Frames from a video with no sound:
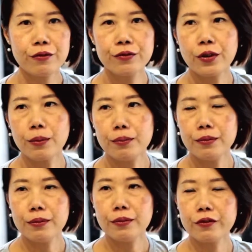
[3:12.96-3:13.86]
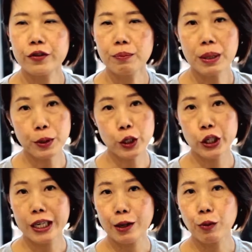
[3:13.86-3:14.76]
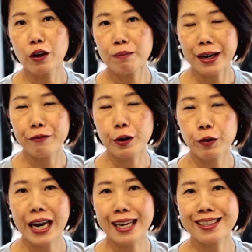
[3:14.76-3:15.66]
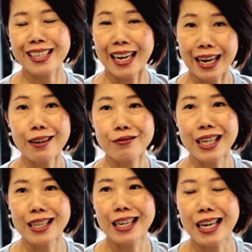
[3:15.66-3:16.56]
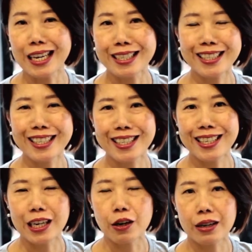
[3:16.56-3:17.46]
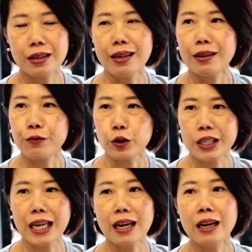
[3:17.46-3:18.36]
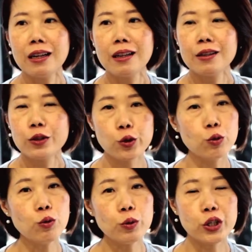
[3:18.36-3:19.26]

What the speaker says: From me personally, one of my favorite hacks that I have done is the Frosta stool, which